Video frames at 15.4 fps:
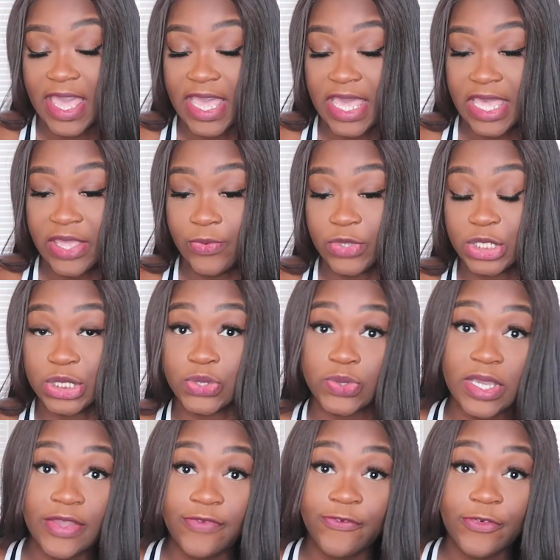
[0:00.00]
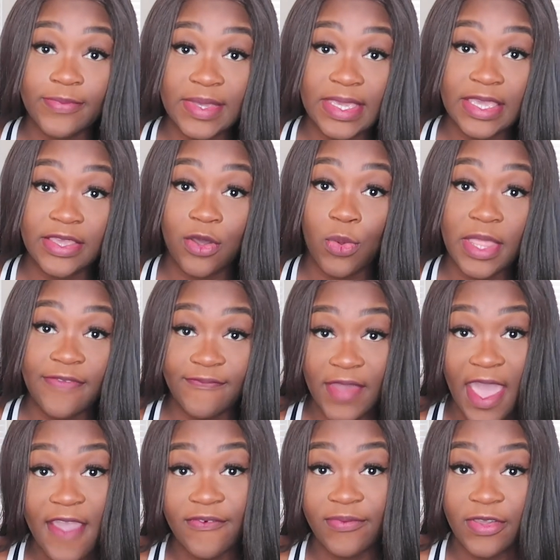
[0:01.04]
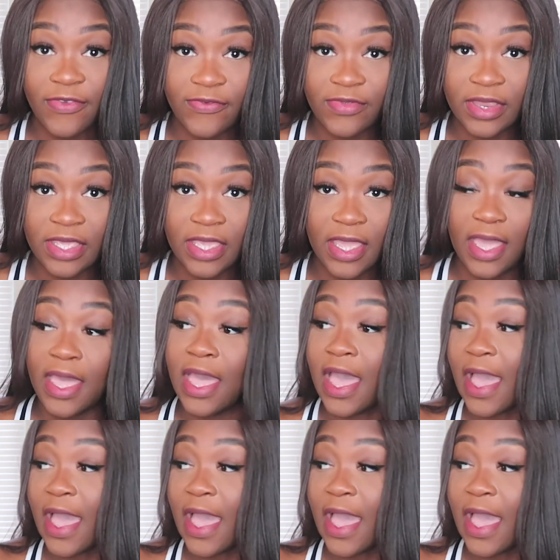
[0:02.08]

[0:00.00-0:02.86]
and which is great for me. Only $550.